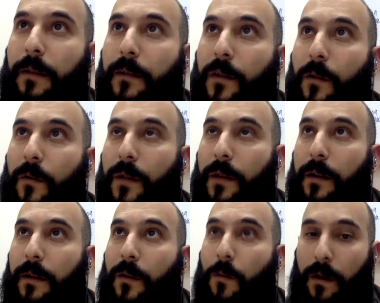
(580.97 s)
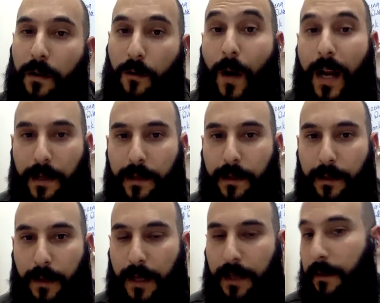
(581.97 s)
the word great,
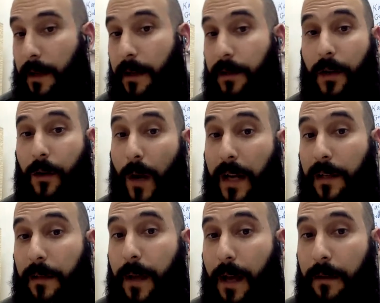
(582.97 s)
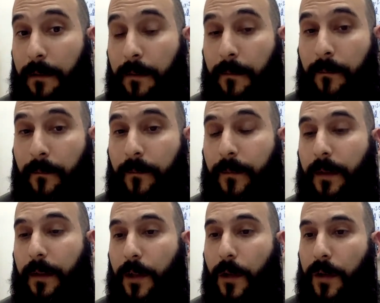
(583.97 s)
as in he's a great man,
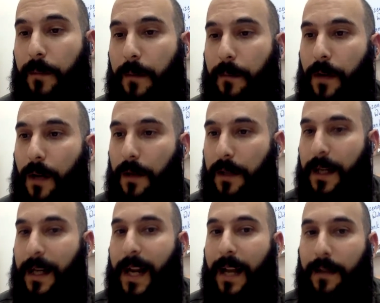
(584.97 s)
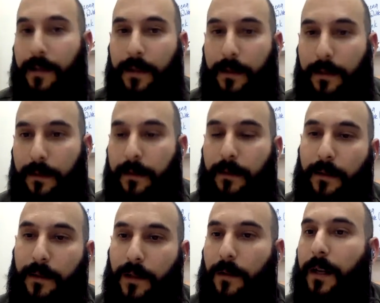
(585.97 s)
used to be pronounced gret.
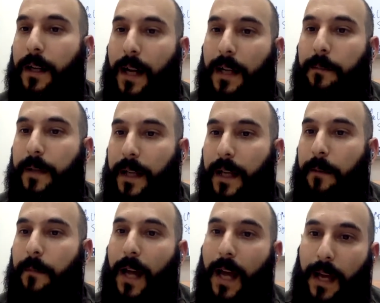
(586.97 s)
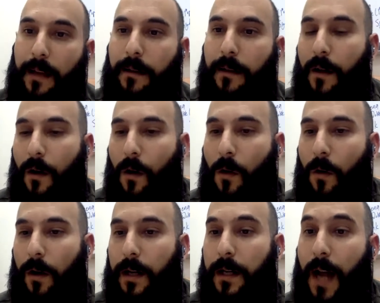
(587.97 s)
So gret became a,
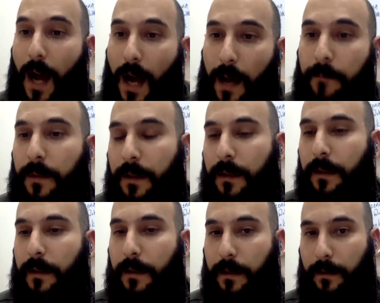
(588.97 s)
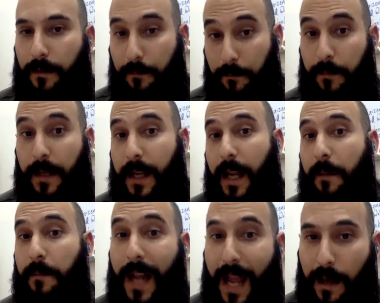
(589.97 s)
or nam
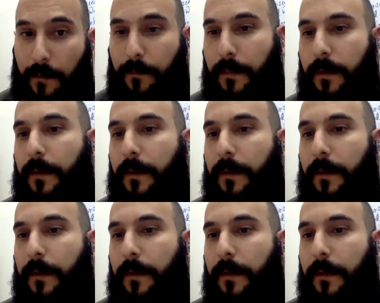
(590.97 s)
became name.